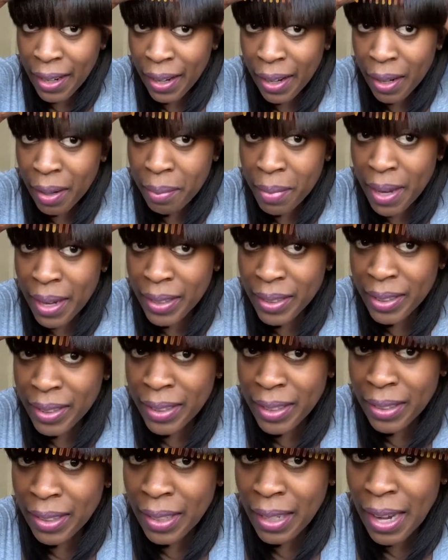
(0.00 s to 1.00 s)
Everybody
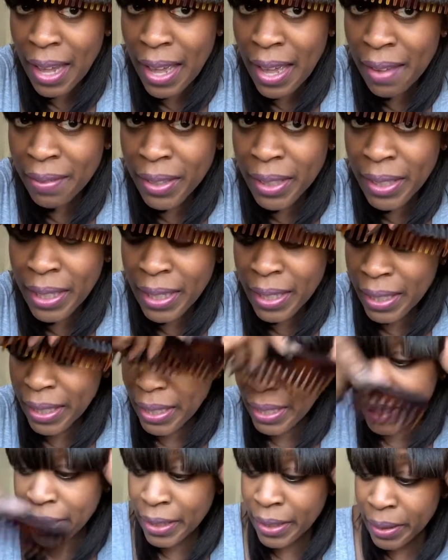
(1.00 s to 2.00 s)
still alive and
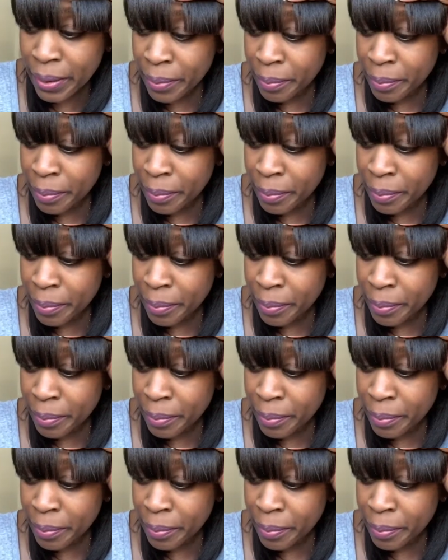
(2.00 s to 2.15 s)
kicking?